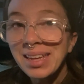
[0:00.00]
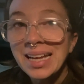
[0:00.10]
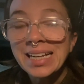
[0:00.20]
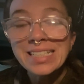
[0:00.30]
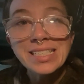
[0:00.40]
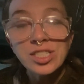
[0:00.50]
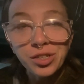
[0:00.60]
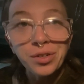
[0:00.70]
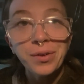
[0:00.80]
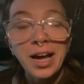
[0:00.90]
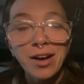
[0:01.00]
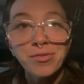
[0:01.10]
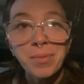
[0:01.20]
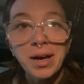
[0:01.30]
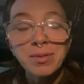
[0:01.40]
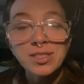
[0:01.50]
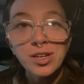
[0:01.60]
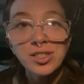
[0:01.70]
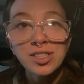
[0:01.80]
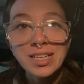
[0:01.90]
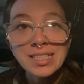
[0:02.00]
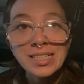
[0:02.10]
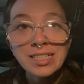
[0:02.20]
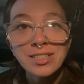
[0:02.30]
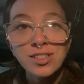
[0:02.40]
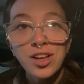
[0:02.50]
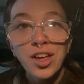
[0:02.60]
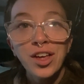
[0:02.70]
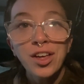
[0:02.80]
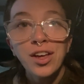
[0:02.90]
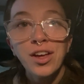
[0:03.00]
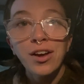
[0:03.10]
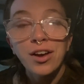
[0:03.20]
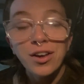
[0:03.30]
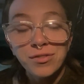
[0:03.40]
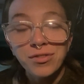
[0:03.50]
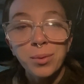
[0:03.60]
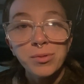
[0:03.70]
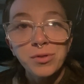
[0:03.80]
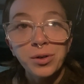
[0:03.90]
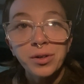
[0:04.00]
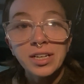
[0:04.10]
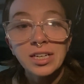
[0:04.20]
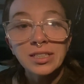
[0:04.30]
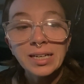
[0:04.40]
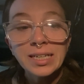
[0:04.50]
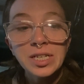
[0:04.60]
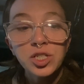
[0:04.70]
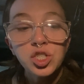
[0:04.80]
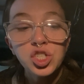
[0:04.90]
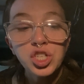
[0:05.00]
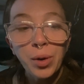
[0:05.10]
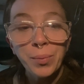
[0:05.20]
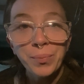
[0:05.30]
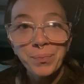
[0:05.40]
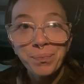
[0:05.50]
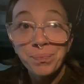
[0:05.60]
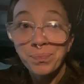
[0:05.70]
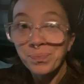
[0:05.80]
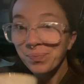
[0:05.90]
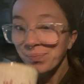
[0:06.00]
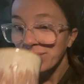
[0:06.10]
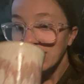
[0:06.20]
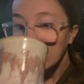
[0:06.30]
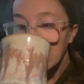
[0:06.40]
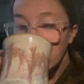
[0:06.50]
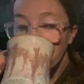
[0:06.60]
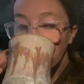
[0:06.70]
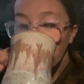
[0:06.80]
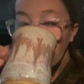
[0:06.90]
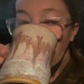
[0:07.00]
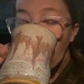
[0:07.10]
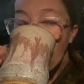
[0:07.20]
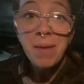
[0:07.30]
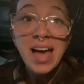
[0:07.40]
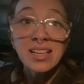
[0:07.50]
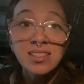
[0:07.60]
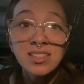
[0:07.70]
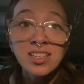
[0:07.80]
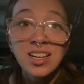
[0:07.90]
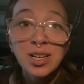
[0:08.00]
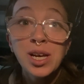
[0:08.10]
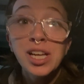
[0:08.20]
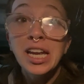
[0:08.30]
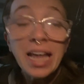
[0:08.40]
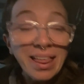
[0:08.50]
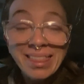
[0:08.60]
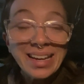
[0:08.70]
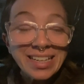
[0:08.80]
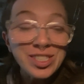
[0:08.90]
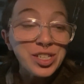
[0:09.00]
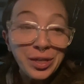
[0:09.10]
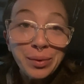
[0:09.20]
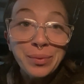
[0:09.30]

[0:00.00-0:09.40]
And I still don't have my massage license confirmed for North Carolina, so. It's a mess. I'm a mess. Nothing is new.